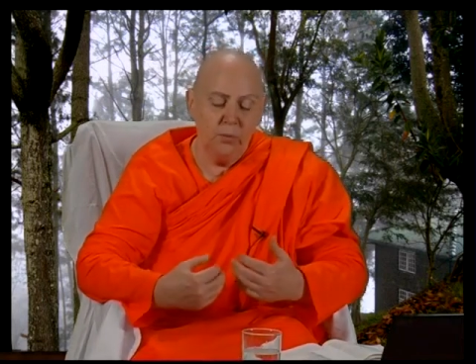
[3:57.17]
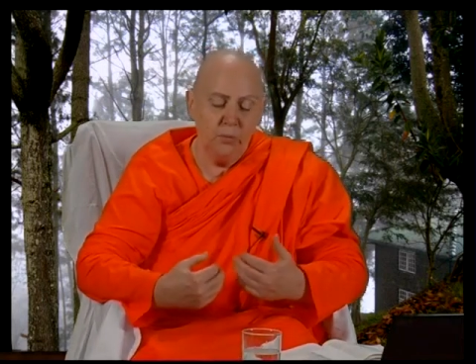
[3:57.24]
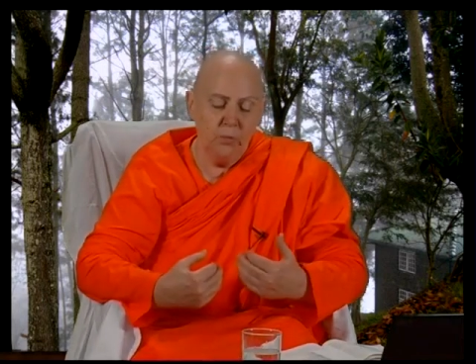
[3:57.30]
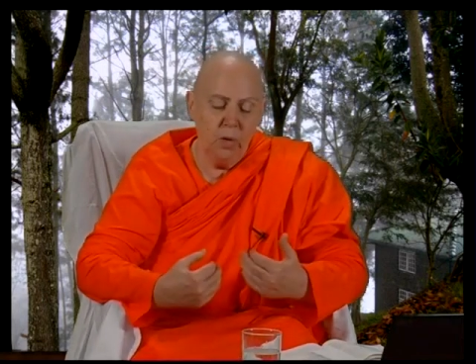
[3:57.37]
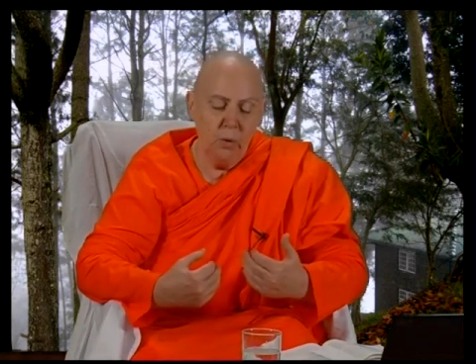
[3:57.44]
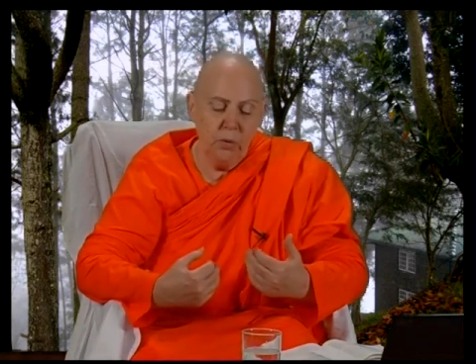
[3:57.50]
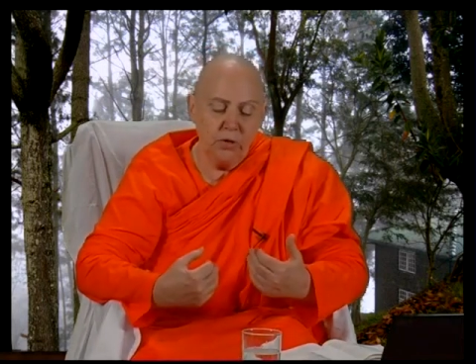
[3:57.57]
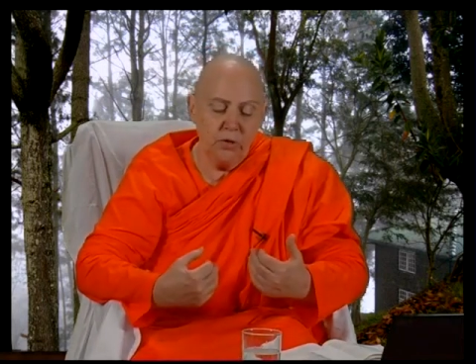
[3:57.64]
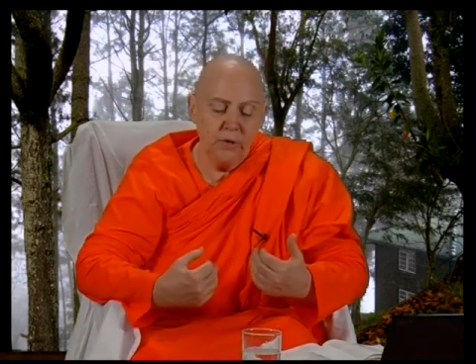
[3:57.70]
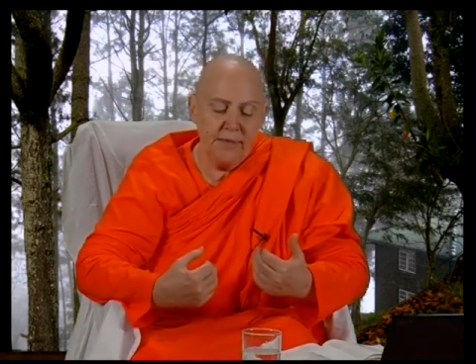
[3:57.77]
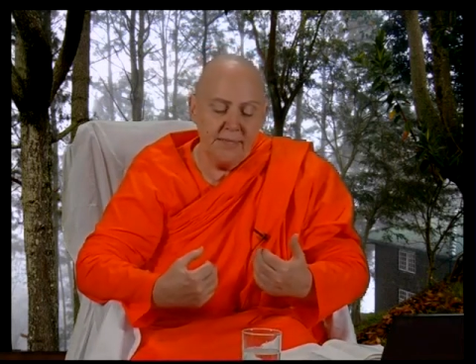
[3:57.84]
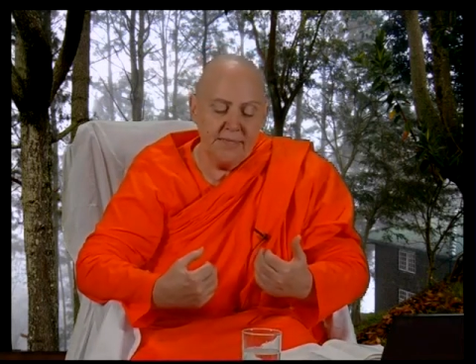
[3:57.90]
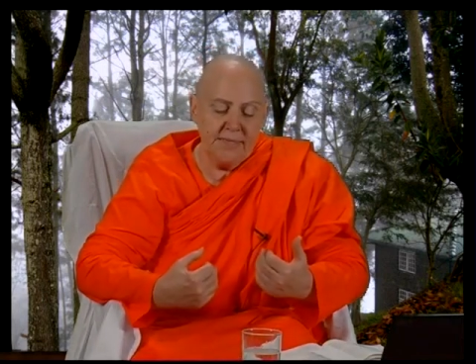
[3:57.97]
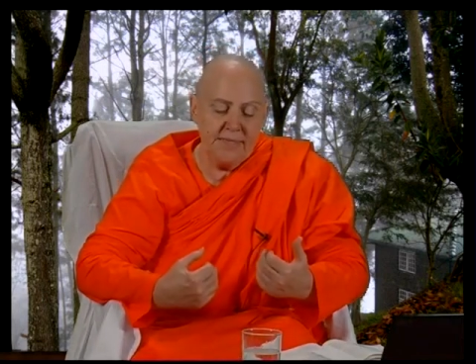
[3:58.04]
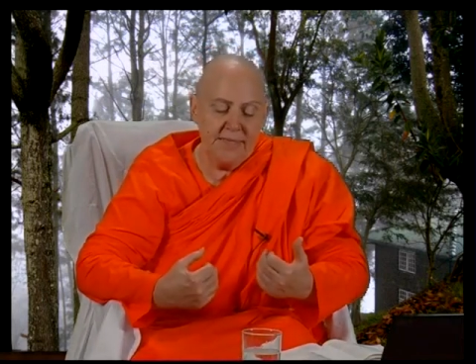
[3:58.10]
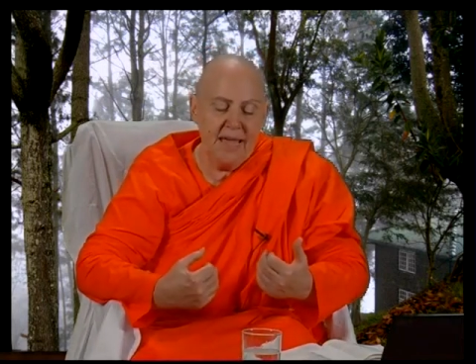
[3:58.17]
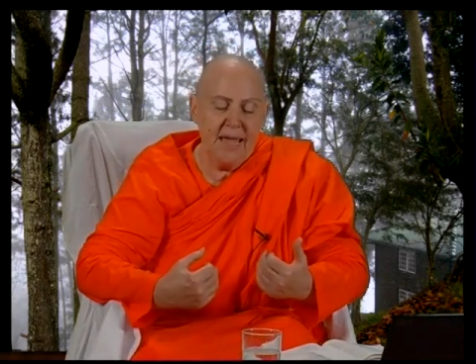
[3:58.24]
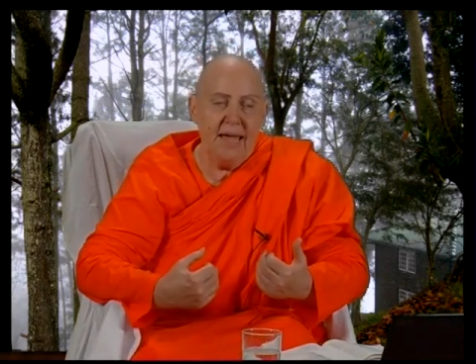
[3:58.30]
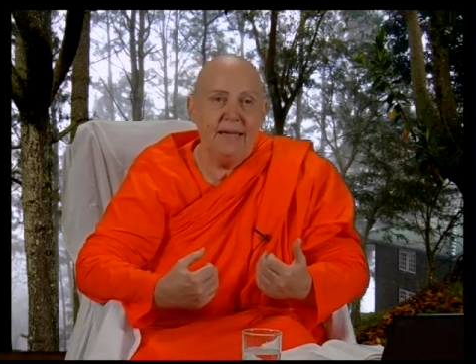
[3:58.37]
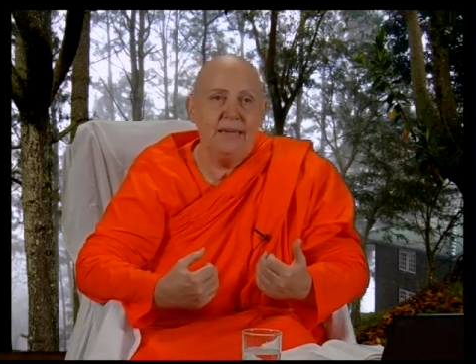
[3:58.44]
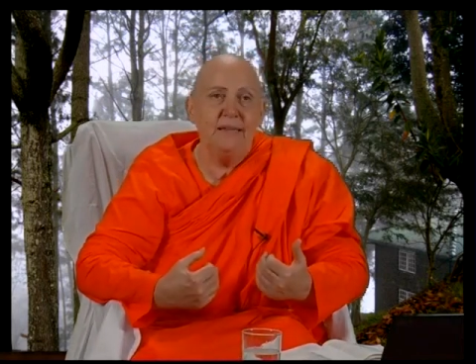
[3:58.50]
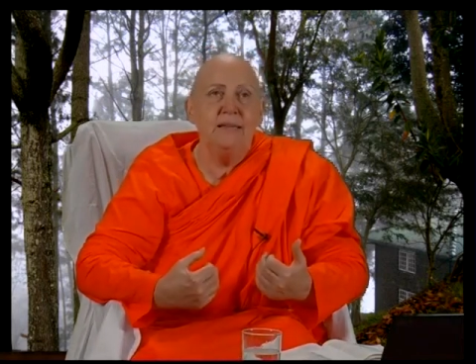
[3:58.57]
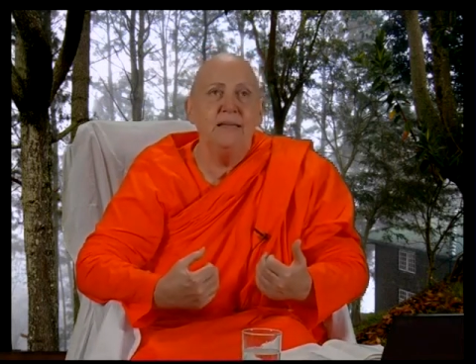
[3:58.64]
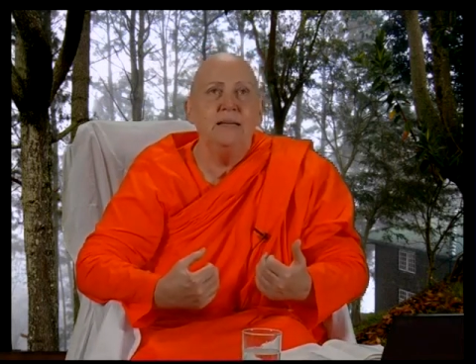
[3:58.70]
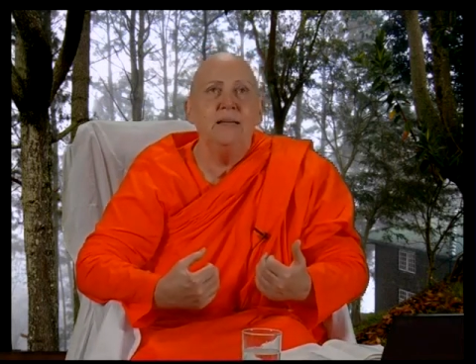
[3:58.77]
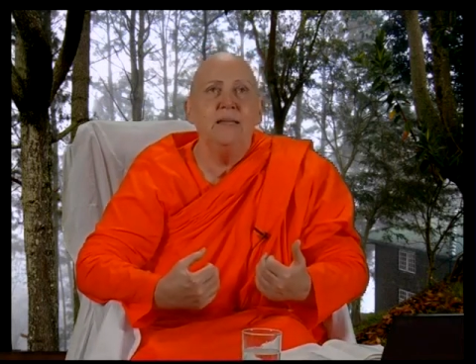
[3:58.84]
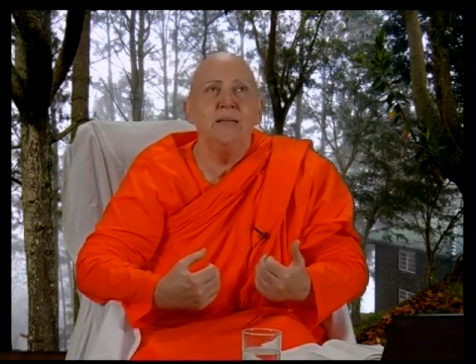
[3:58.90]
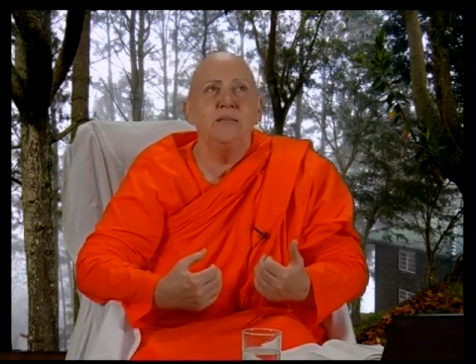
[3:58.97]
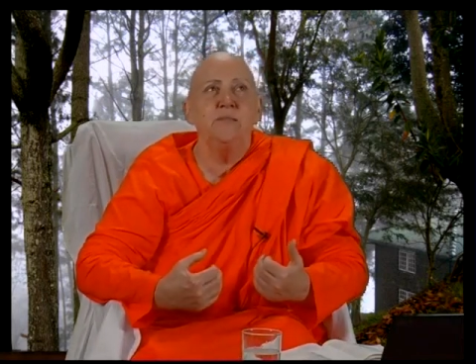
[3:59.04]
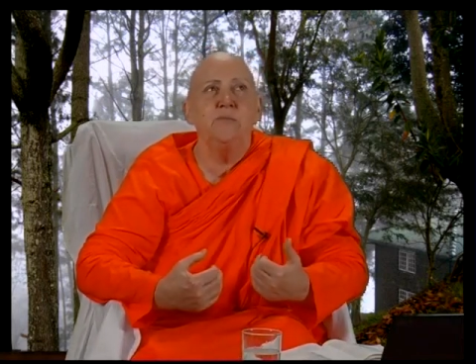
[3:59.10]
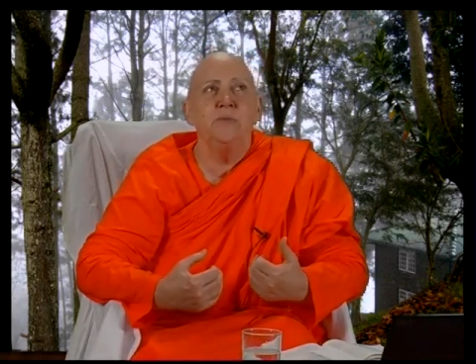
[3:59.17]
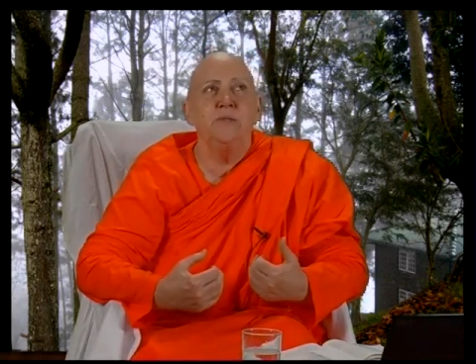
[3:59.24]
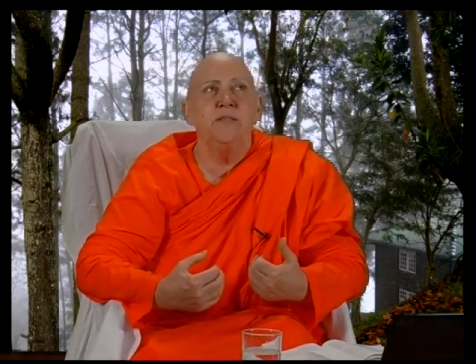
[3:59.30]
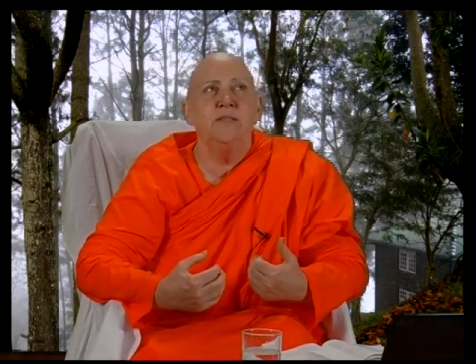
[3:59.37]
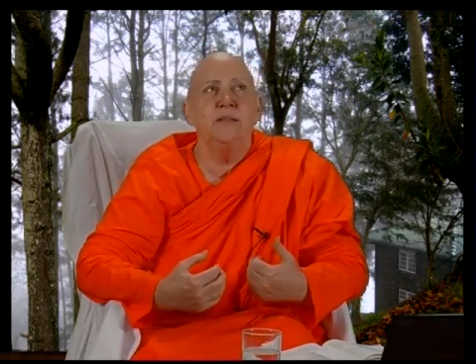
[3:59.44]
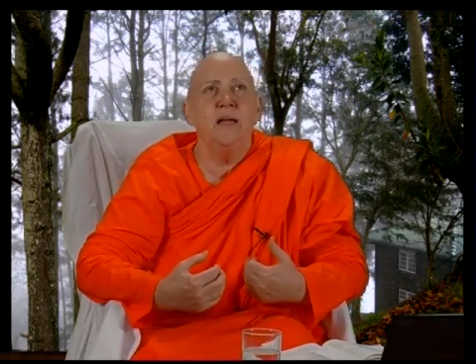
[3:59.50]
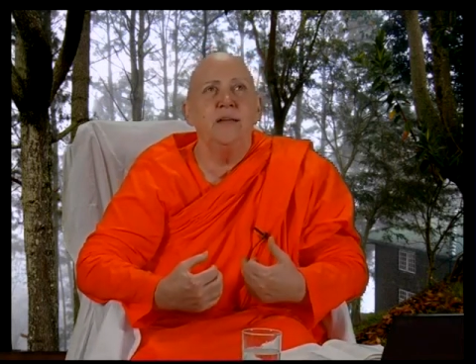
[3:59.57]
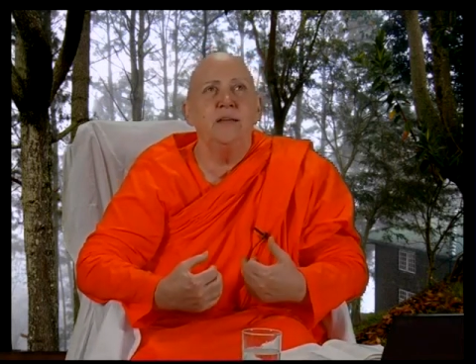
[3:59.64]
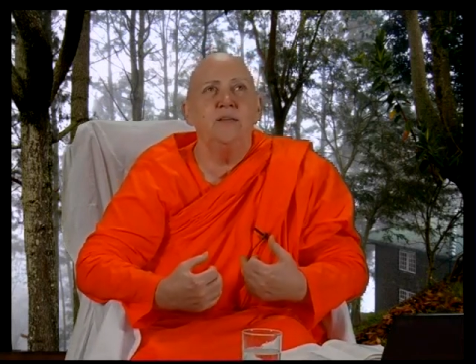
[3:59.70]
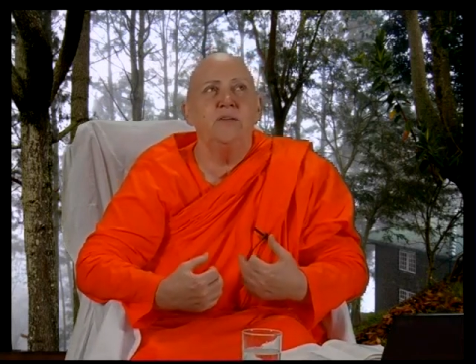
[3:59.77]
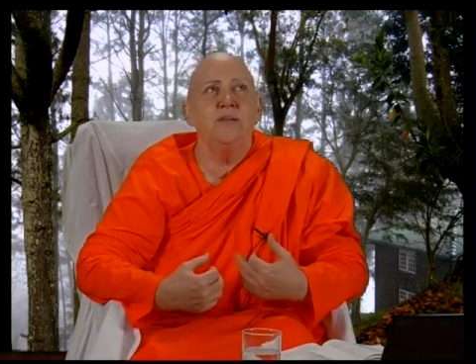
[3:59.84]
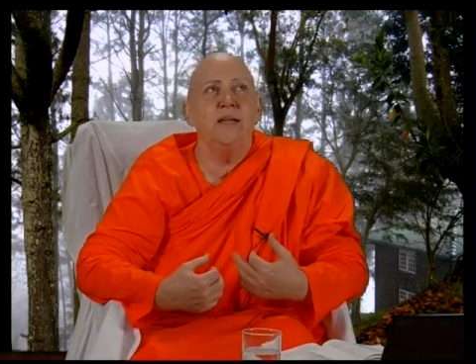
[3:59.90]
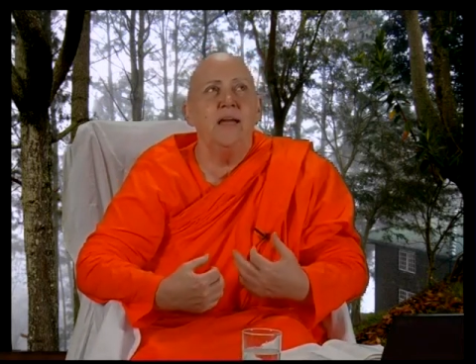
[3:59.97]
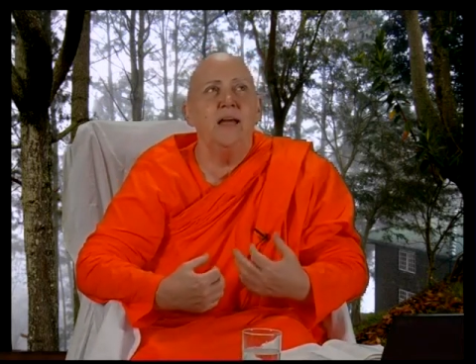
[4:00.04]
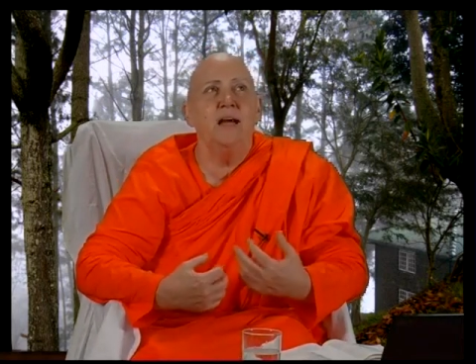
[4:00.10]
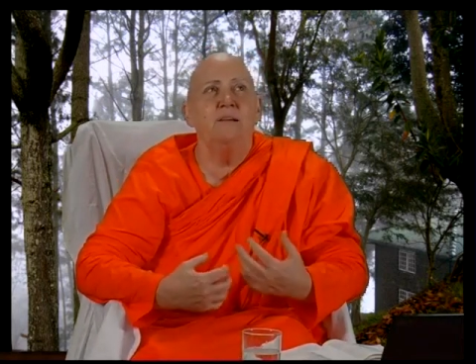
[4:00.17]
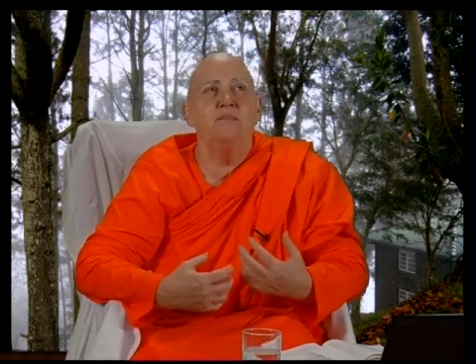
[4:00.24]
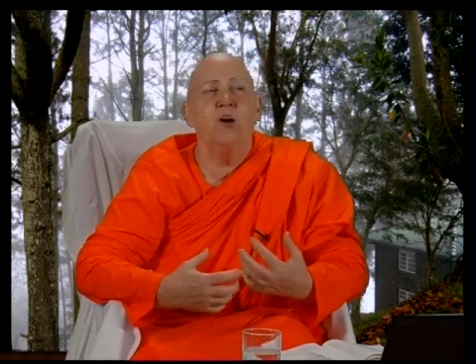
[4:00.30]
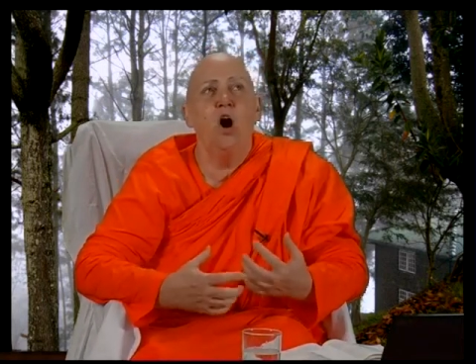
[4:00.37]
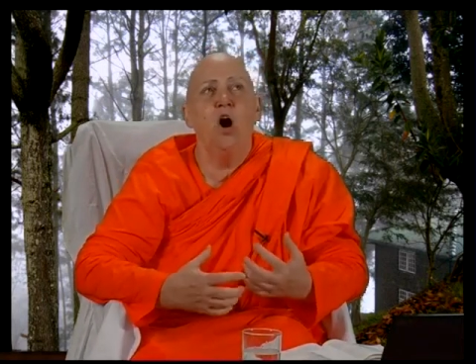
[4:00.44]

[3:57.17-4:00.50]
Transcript: but what we're going to say is we'd like you to have